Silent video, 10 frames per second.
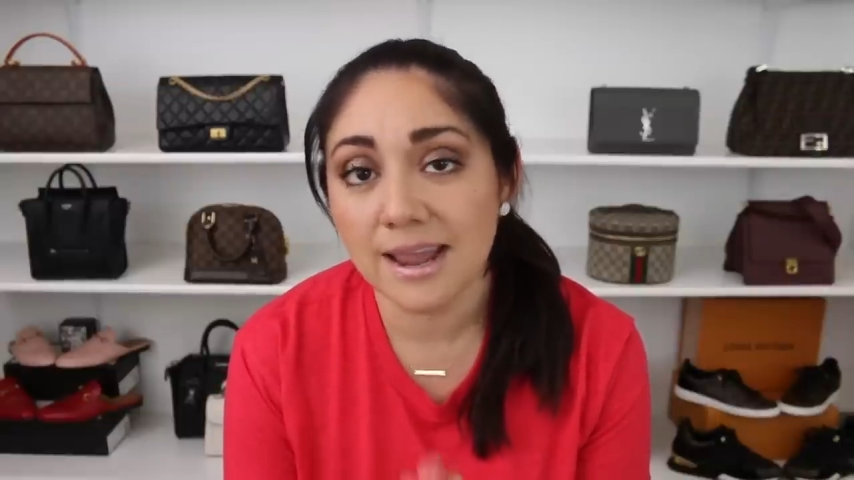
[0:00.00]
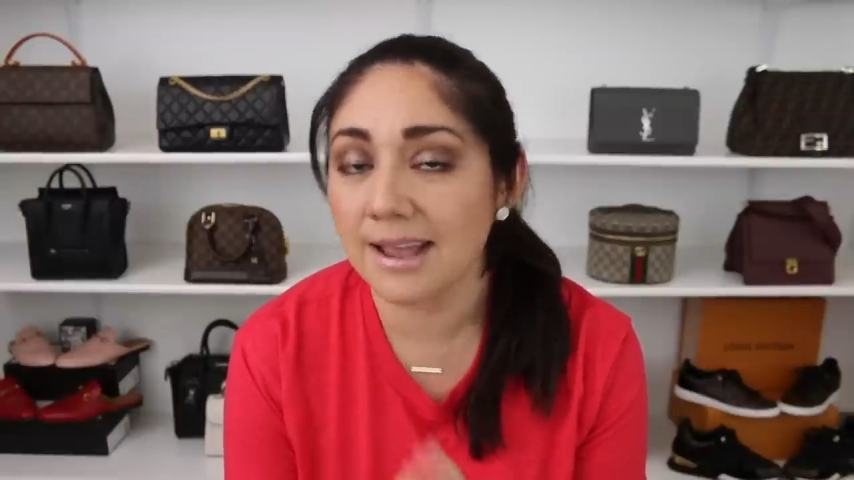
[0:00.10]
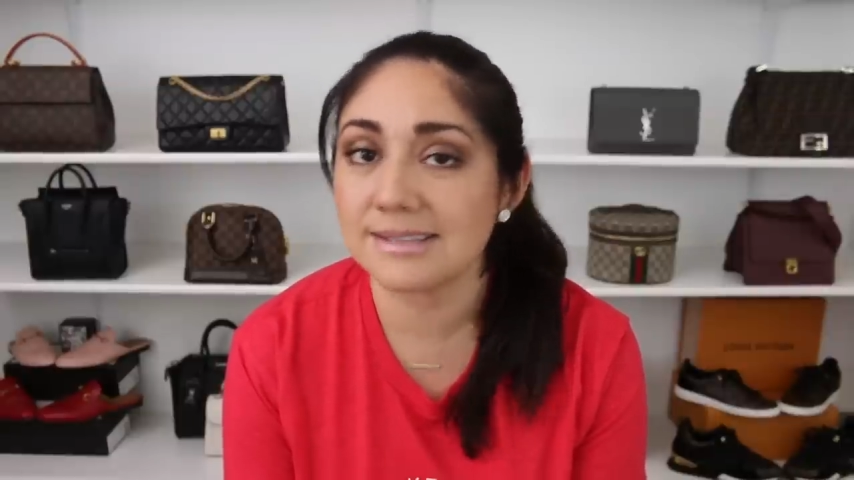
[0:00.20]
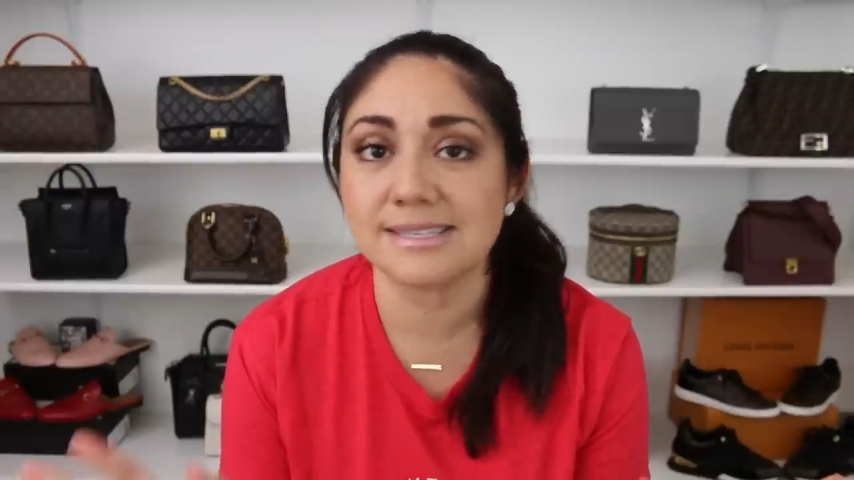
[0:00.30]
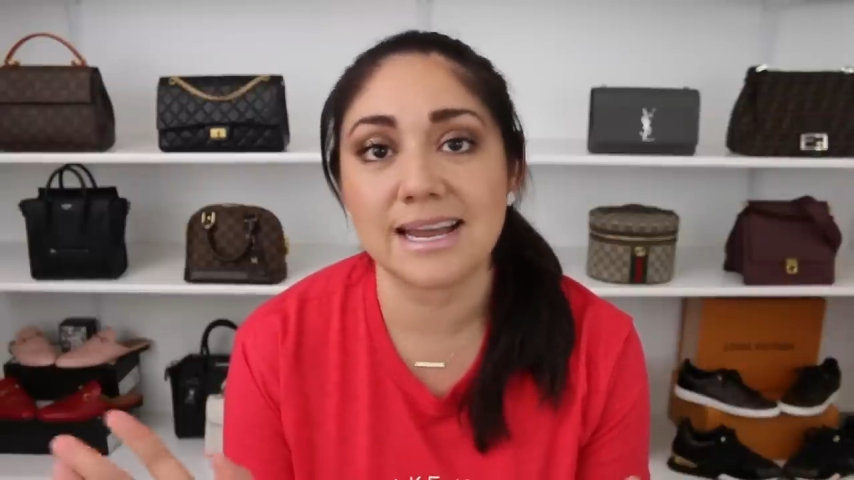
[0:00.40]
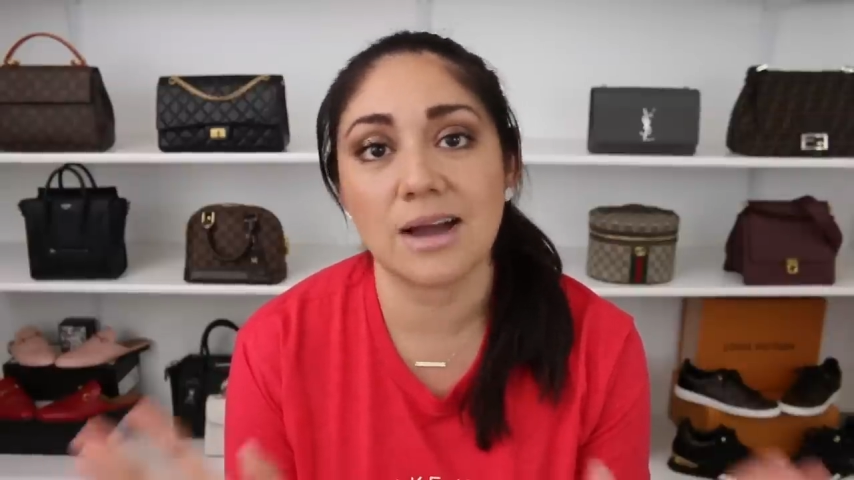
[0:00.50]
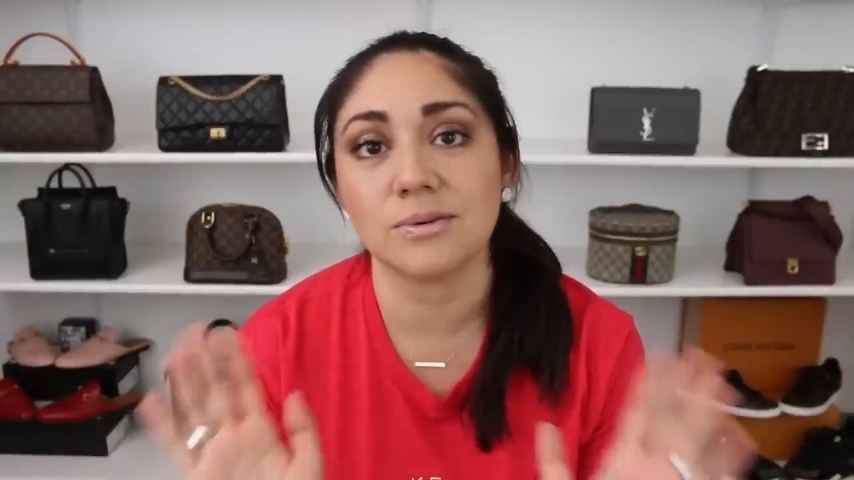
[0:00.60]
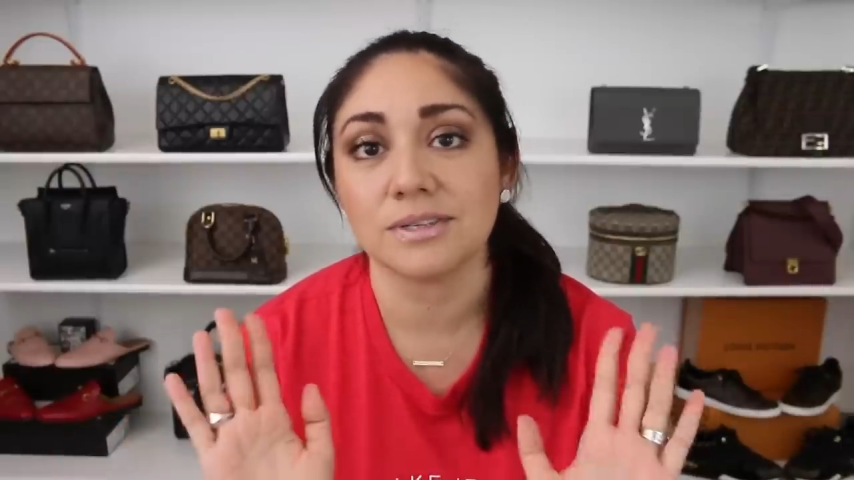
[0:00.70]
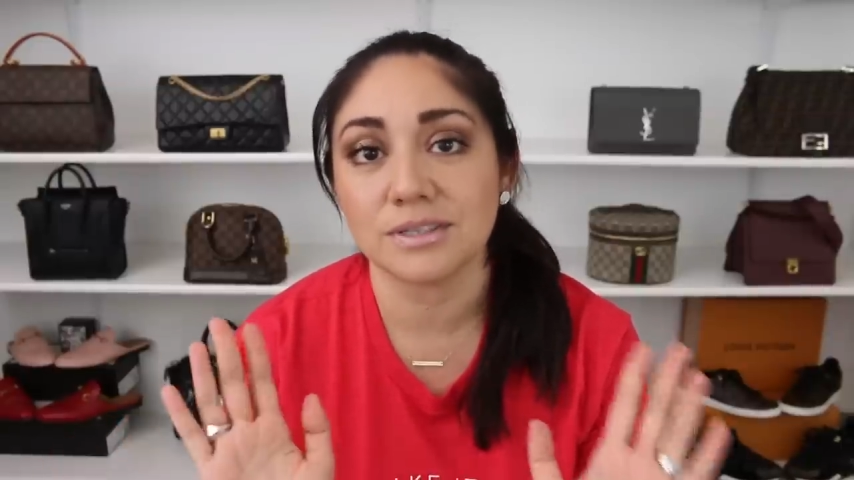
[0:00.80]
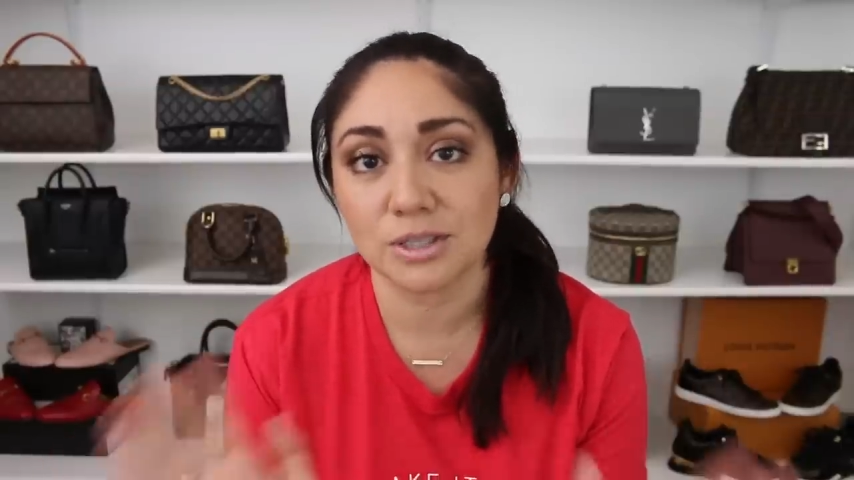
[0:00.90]
hands
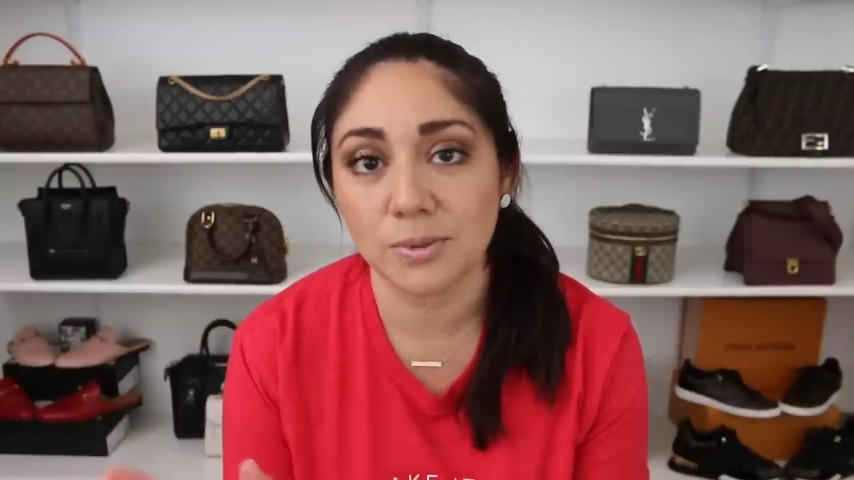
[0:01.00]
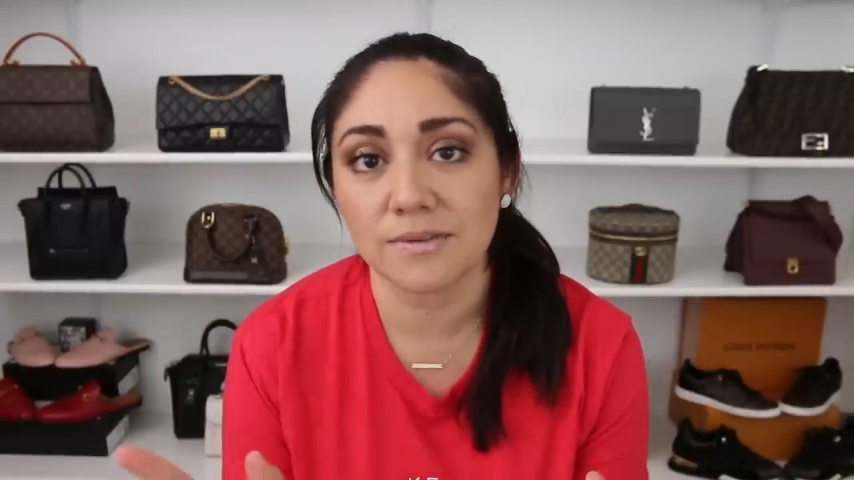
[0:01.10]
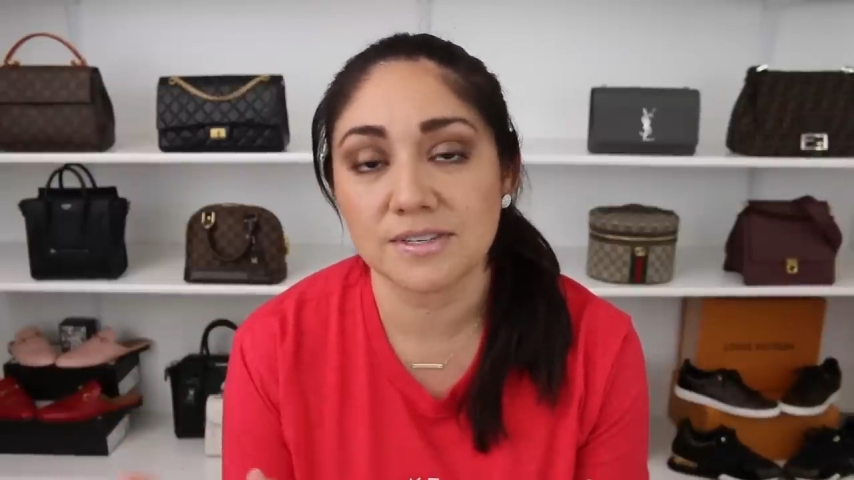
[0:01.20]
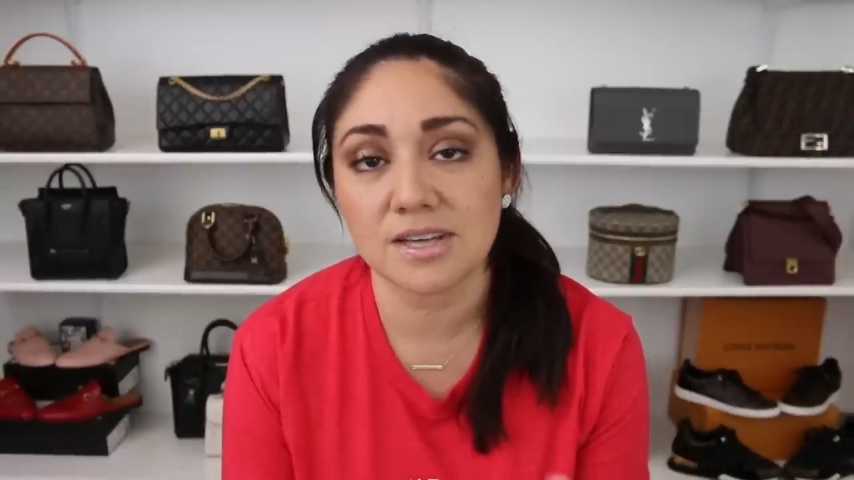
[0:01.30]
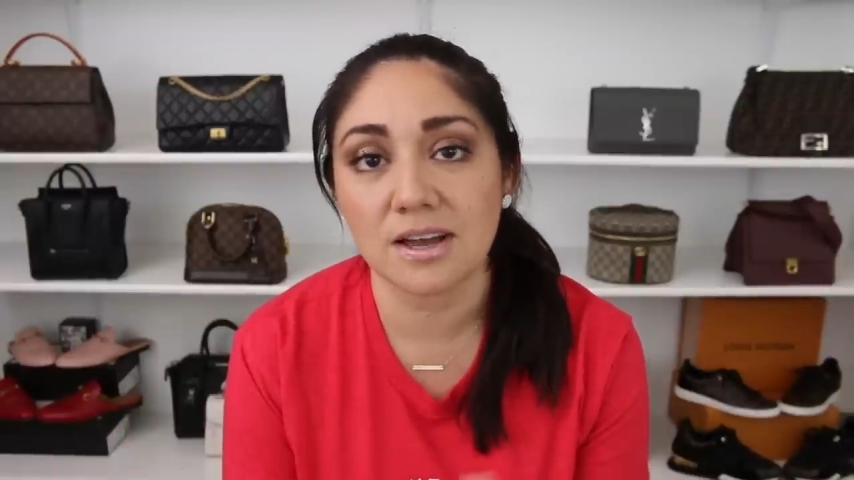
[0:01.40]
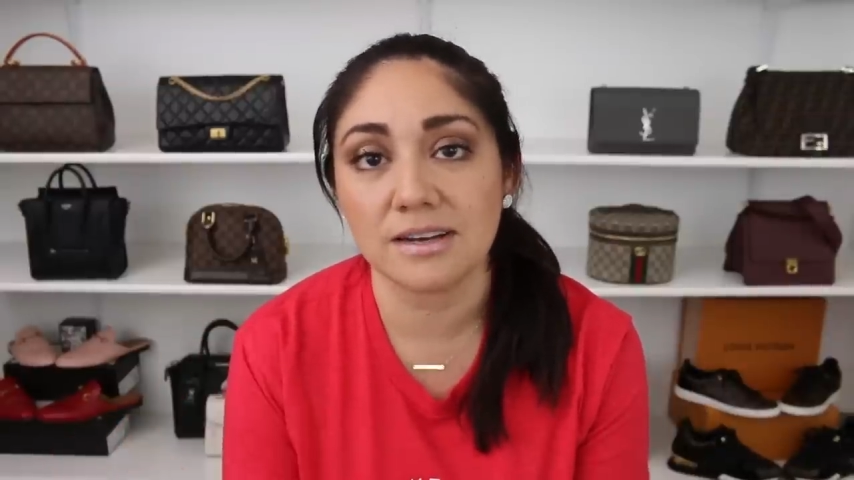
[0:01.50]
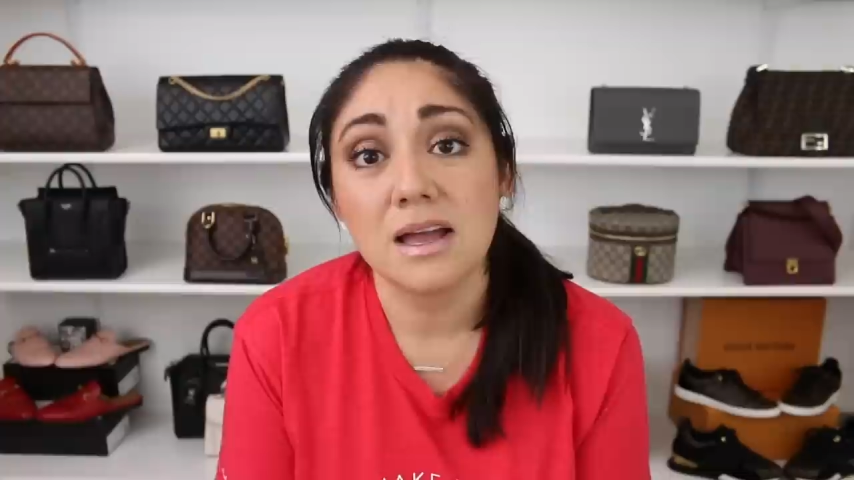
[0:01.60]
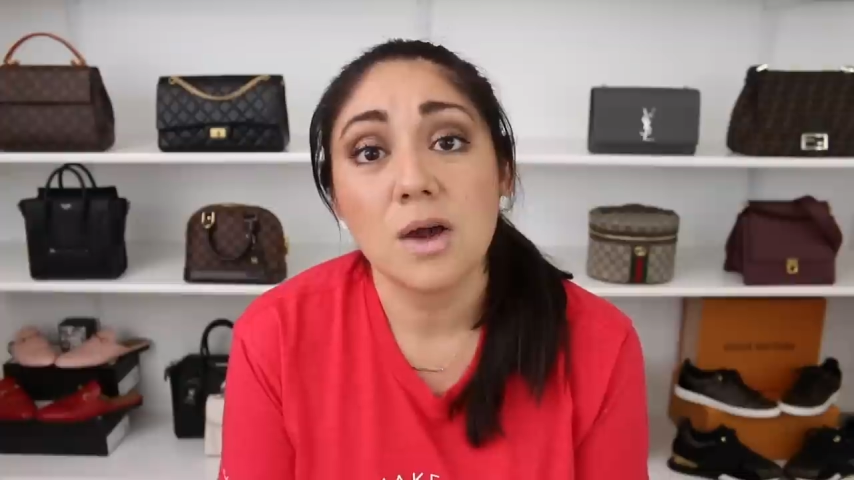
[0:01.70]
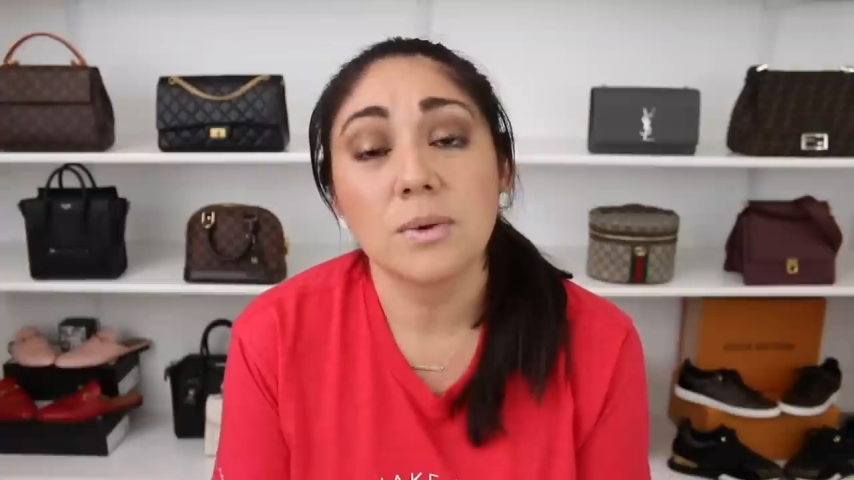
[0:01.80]
down, Louis Vuitton.